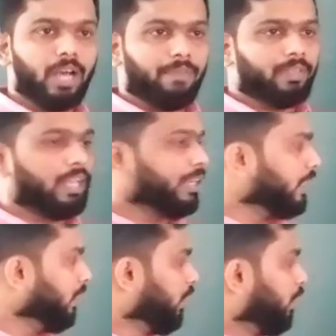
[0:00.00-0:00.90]
After
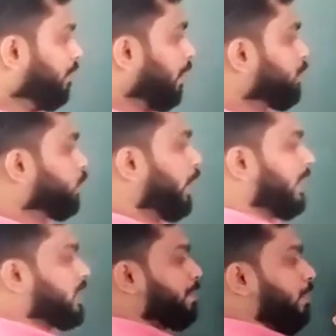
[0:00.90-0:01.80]
that, from two
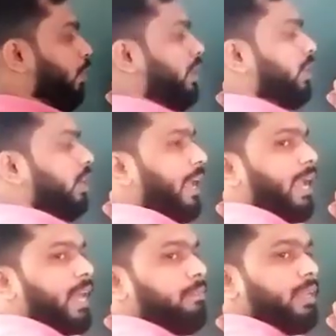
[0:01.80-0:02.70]
ends, point
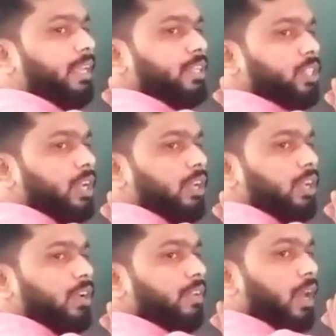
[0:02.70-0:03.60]
A and B is
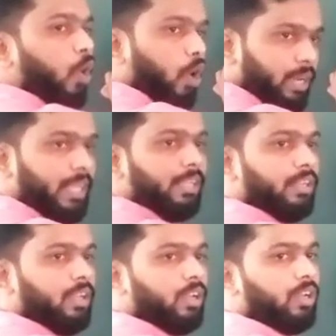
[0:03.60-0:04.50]
we are
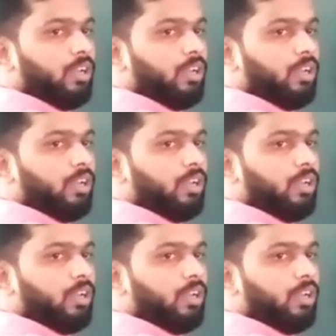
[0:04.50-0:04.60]
holding.